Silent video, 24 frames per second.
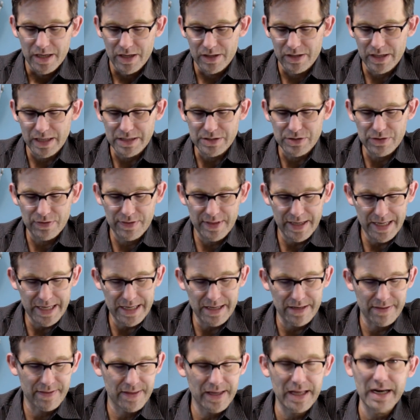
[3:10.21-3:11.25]
Okay, so
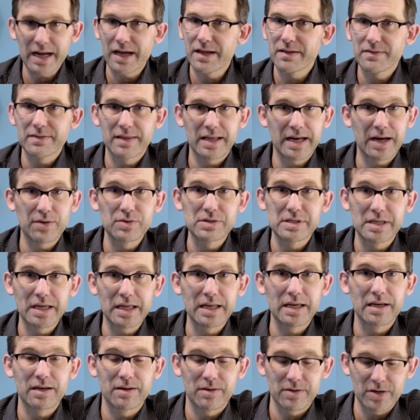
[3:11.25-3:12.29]
that then I then I was
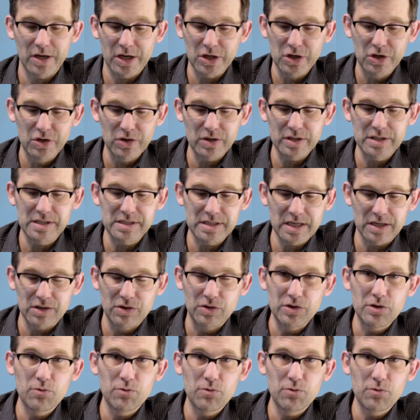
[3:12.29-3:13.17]
getting a, a good signal.